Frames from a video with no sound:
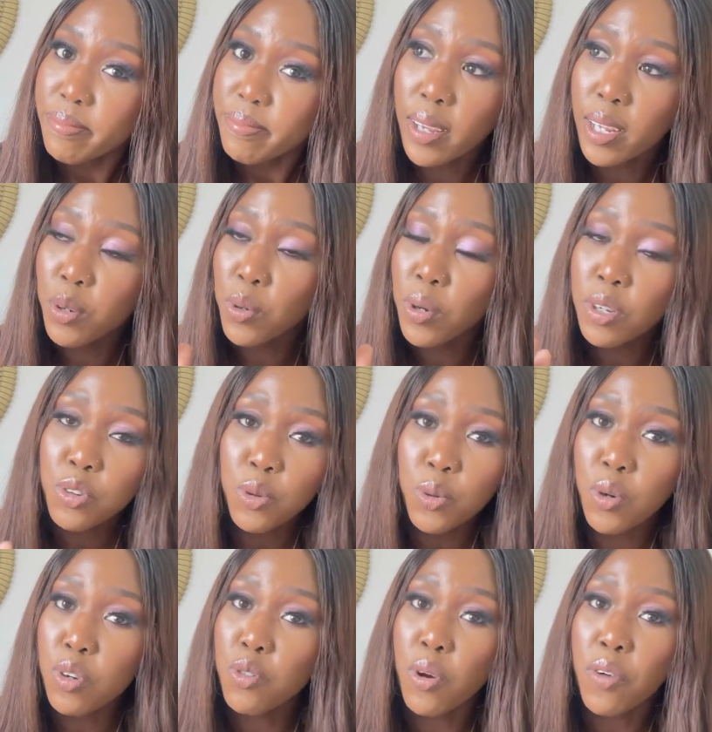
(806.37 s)
And you want to
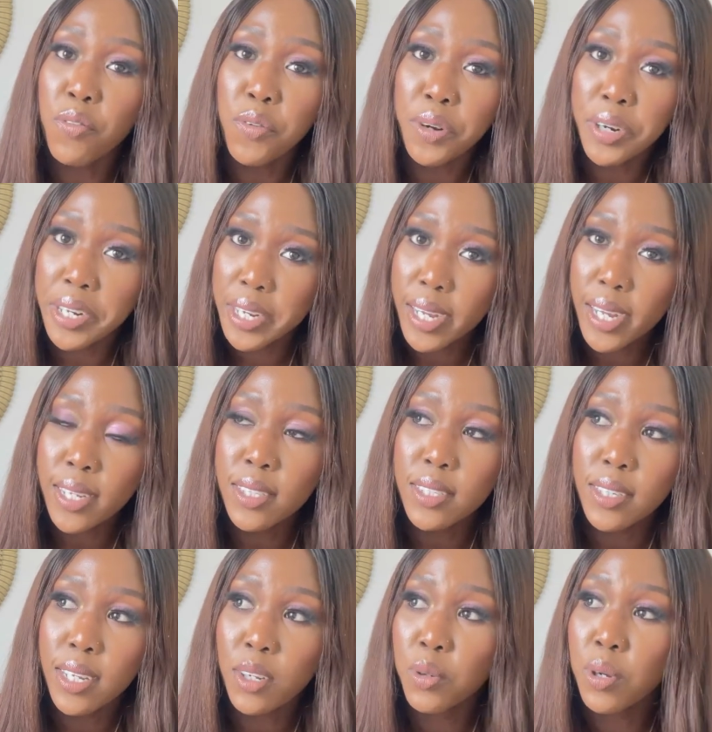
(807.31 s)
go to a foreign
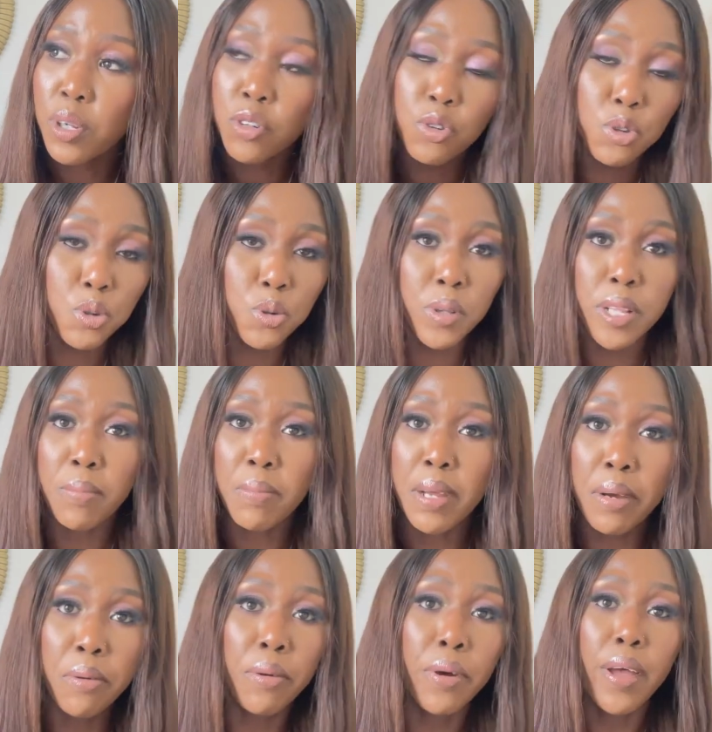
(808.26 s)
country and you want to show them,
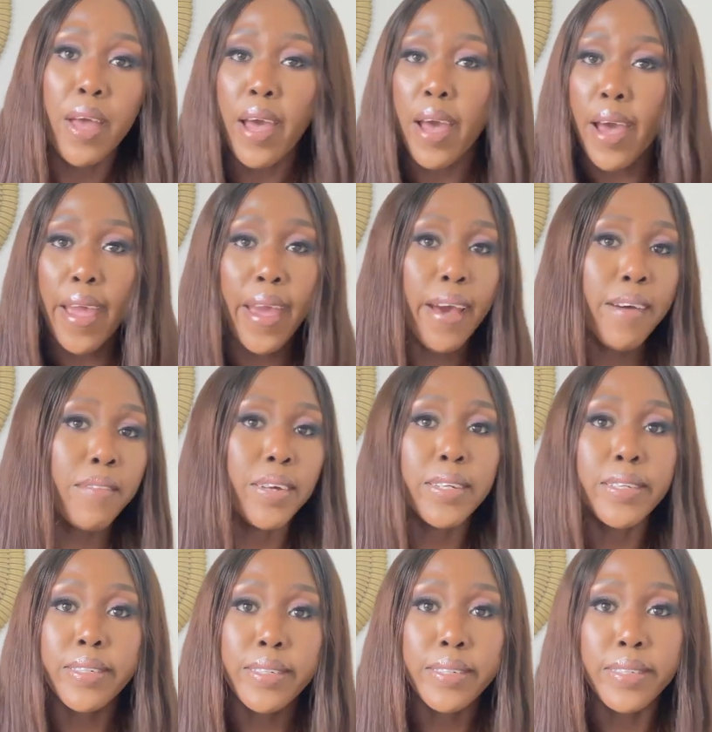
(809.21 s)
oh, I have a
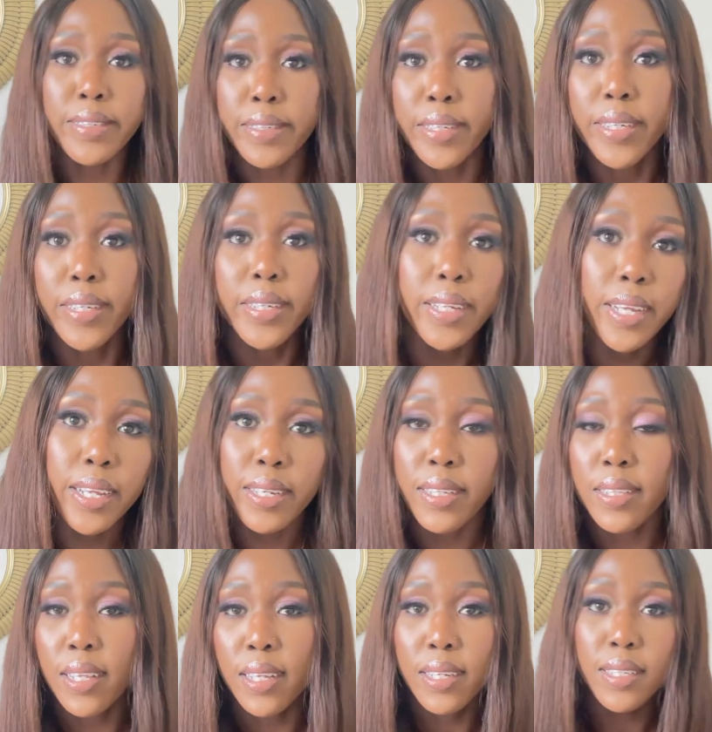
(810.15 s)
degree
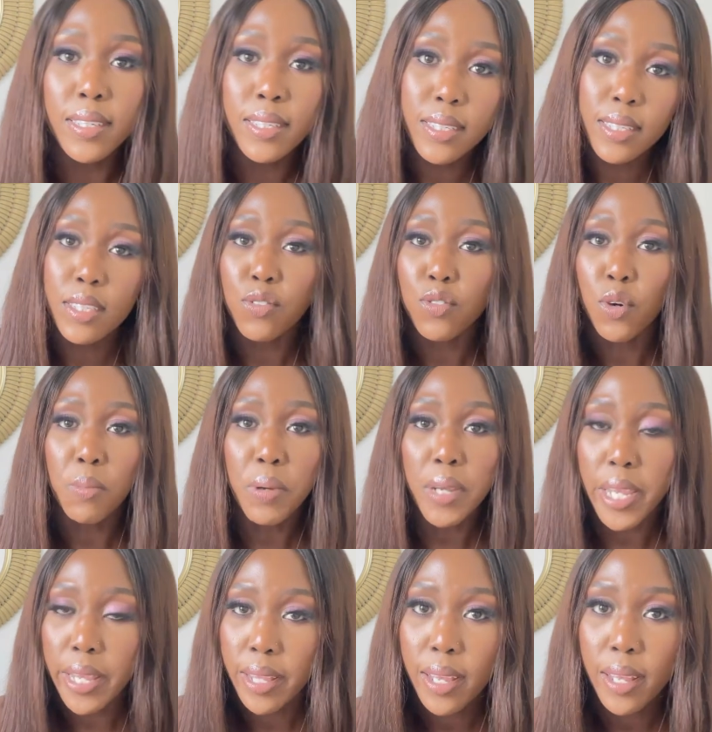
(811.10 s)
and the degree is from
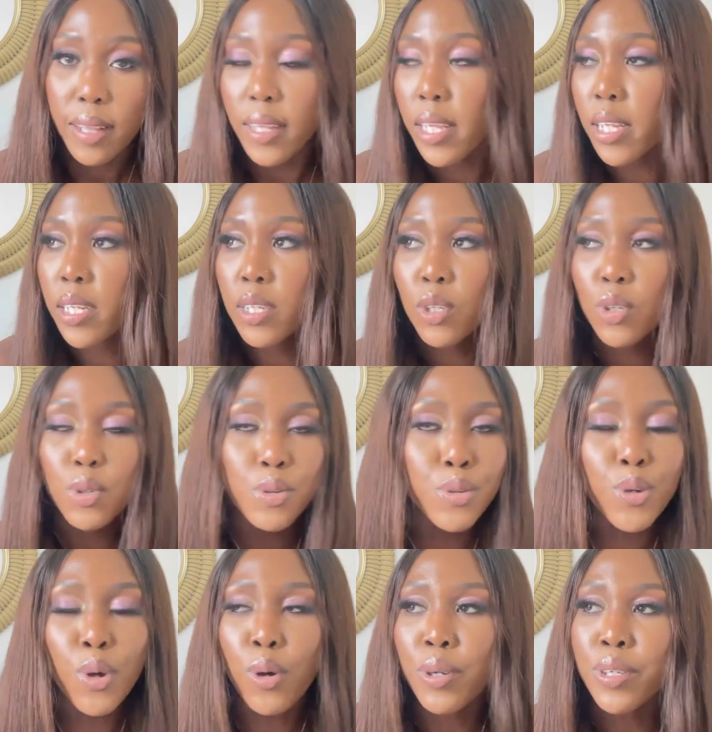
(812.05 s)
Kenya. They
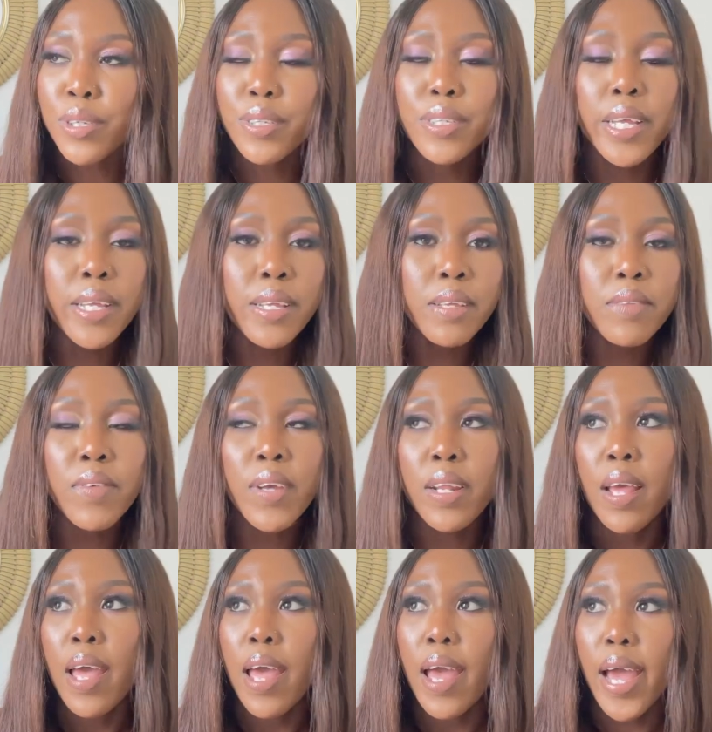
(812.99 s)
don't. They even,
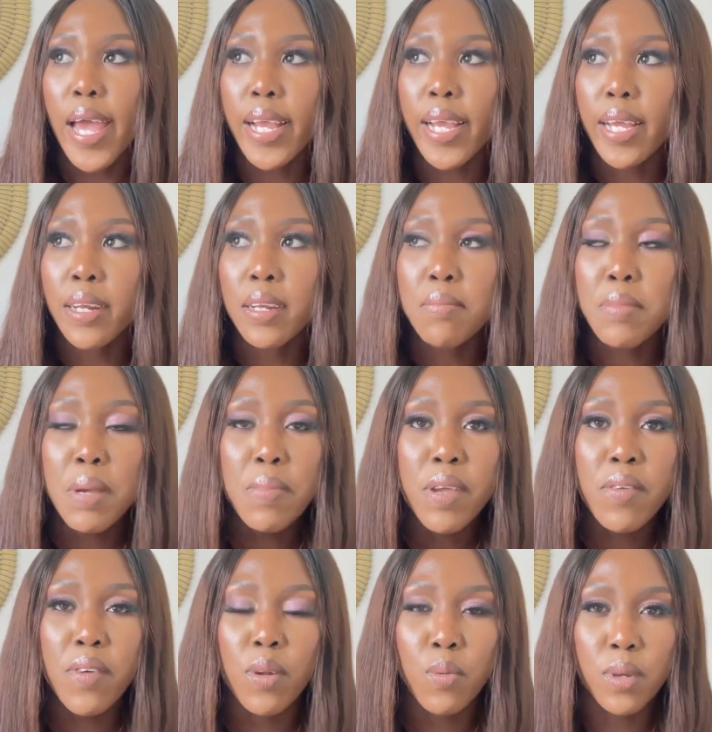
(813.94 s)
I can remember
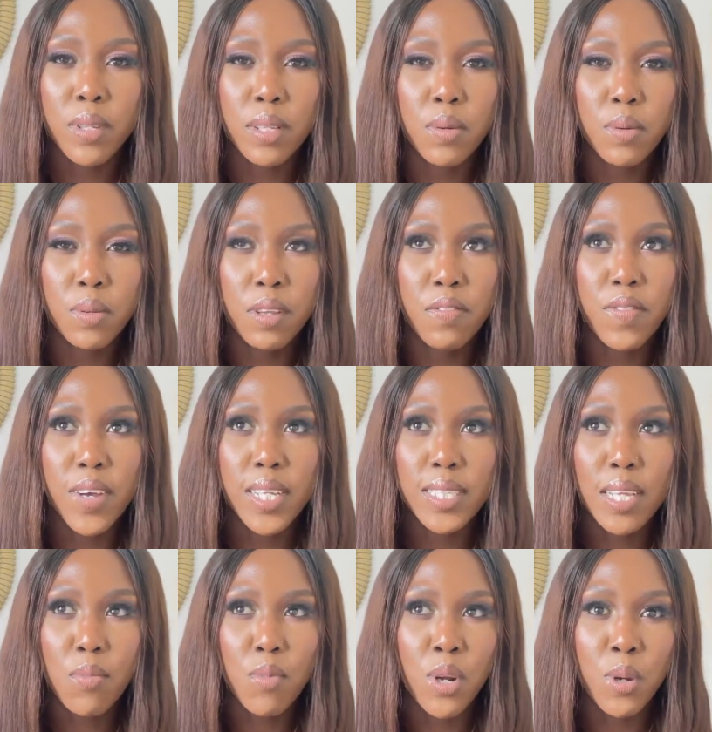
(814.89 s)
even when, the first
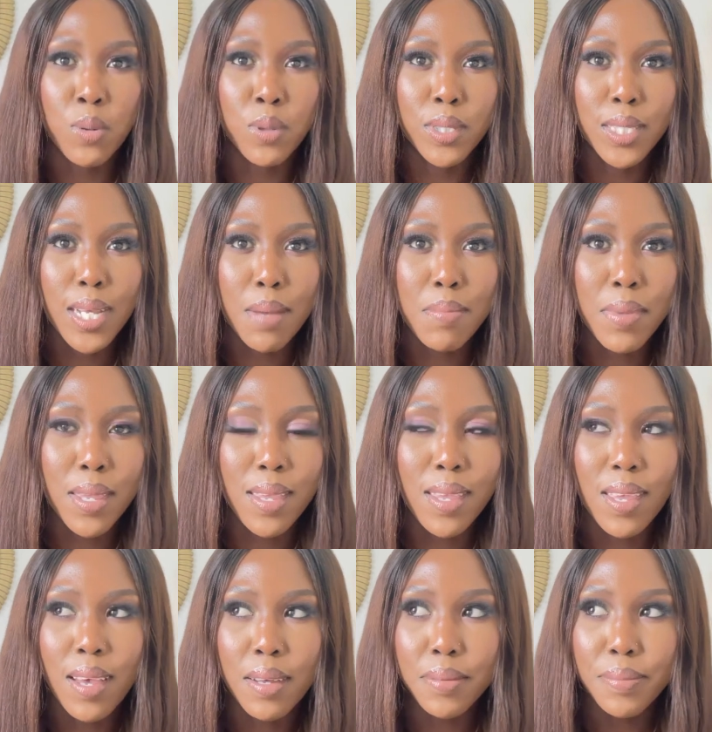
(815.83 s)
time when I was coming
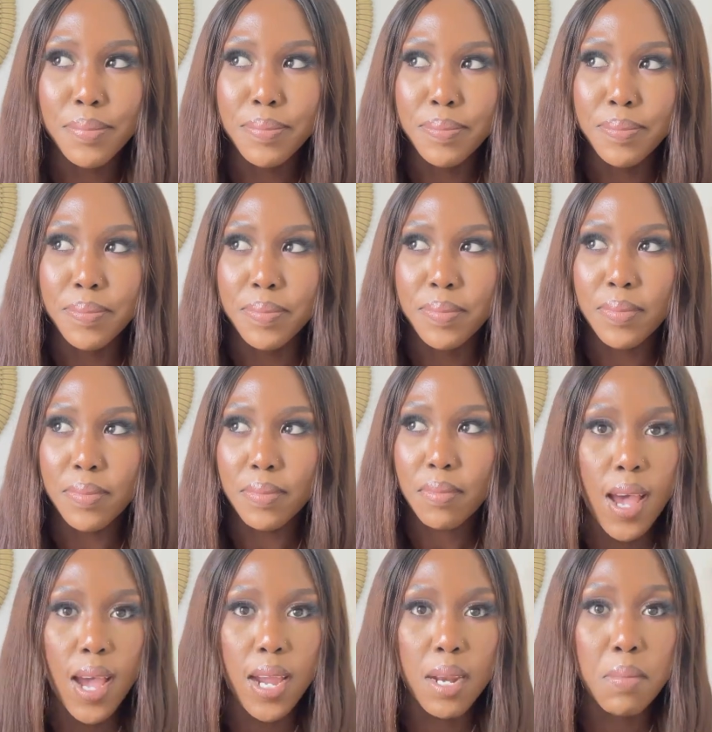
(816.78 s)
here,
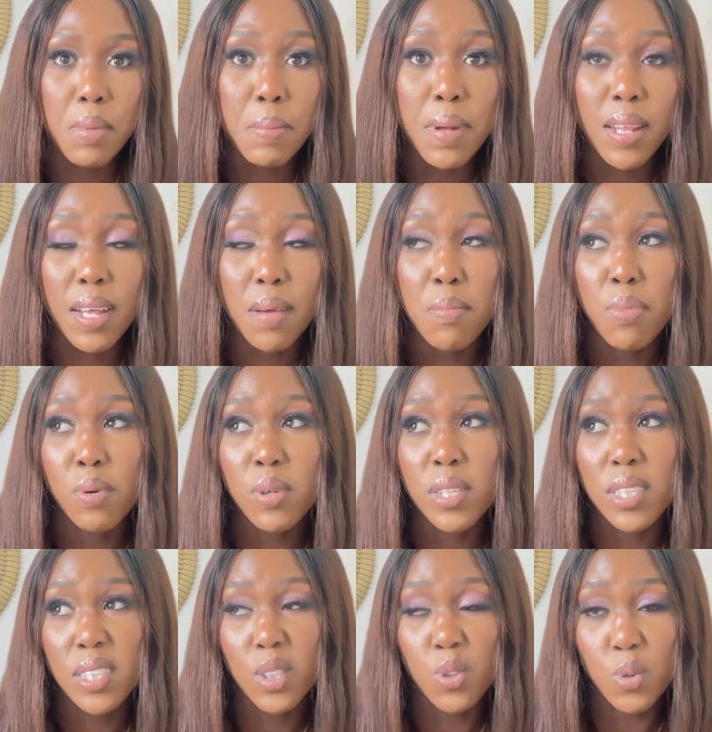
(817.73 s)
I remember that
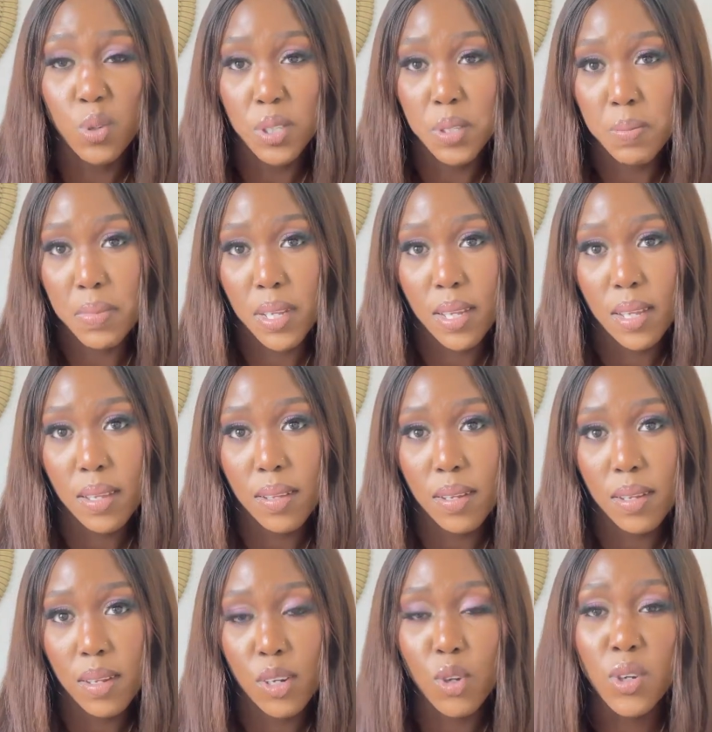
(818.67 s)
boss told me,
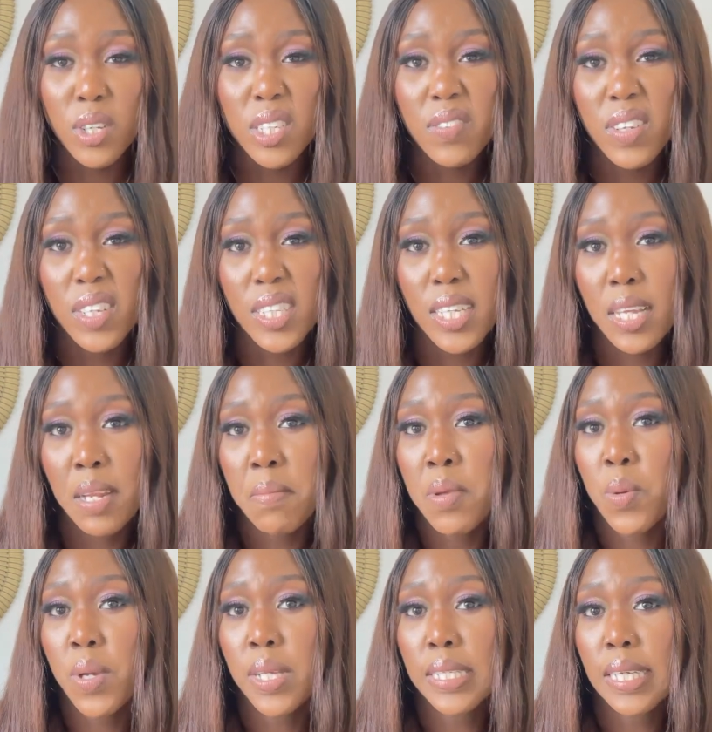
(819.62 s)
don't even send me
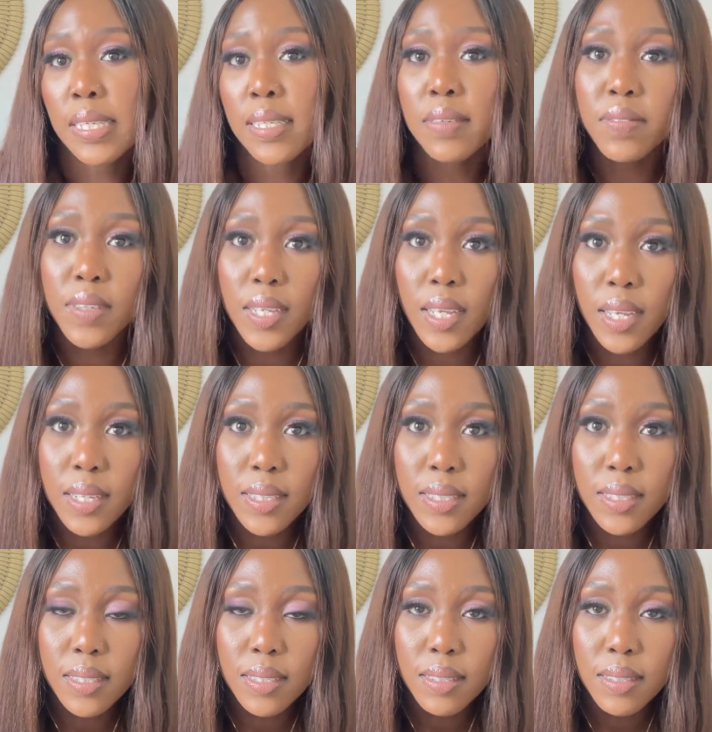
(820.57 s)
your certificate.